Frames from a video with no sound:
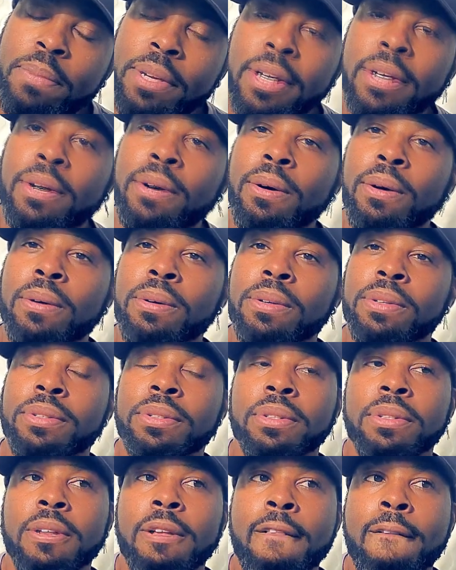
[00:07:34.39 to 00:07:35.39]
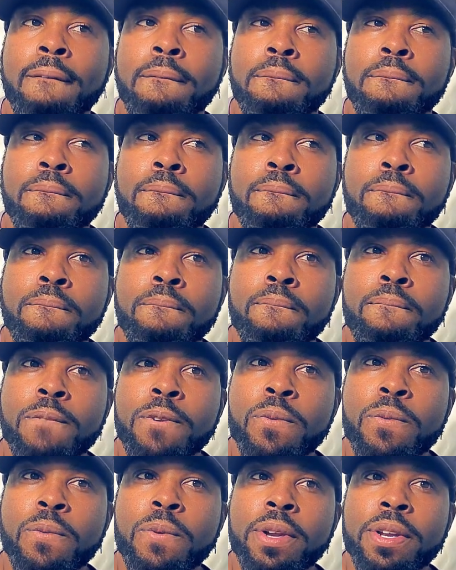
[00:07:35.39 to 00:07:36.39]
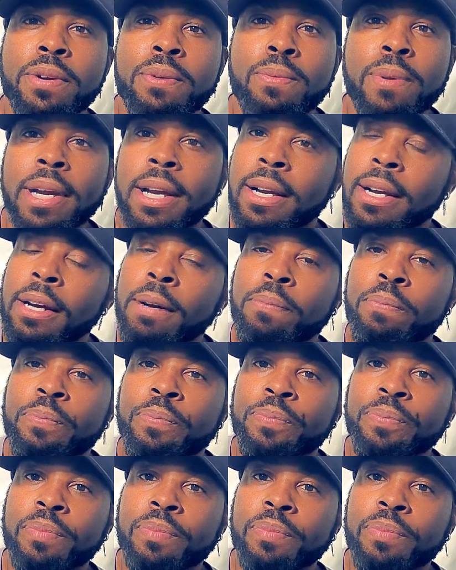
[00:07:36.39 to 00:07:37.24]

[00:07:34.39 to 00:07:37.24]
because when you wake up,